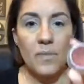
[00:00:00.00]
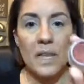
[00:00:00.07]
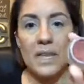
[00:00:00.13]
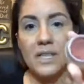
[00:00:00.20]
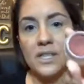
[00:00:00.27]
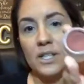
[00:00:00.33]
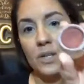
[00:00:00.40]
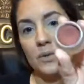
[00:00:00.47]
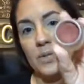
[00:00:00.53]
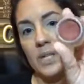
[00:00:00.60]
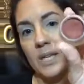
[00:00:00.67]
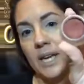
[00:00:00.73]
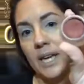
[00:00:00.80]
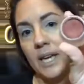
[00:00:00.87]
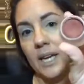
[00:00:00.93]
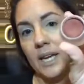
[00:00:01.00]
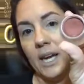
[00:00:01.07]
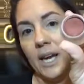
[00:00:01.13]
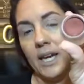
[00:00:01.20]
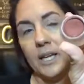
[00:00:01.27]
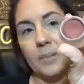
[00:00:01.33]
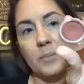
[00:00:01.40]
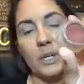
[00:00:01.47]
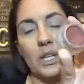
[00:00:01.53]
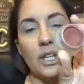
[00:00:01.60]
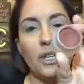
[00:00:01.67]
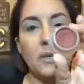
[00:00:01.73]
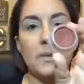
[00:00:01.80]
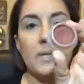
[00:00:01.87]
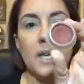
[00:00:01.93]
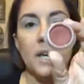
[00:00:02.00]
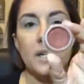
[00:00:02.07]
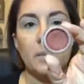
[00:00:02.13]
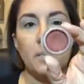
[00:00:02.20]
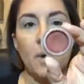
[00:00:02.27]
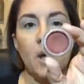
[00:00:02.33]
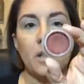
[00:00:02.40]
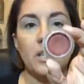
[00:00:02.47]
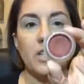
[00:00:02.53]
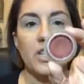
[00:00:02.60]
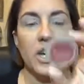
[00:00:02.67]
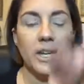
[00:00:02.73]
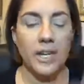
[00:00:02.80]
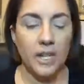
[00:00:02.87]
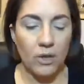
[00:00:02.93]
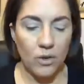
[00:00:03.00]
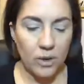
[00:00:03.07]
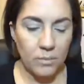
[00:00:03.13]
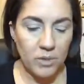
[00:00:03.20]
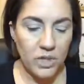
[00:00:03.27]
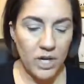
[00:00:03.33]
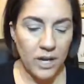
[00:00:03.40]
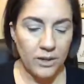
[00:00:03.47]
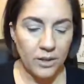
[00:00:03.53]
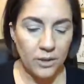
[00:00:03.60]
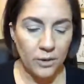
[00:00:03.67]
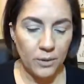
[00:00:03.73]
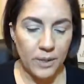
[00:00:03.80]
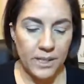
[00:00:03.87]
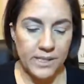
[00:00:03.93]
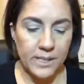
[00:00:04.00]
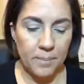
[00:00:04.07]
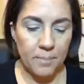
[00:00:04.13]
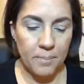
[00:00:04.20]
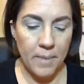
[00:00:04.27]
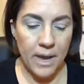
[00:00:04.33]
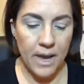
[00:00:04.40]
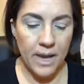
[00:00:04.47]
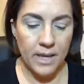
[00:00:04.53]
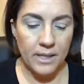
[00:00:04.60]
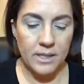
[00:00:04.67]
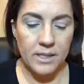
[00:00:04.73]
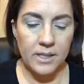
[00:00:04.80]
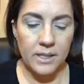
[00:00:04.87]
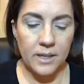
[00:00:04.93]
So today I am going to use Unapologetic cream shadow. It's a matte.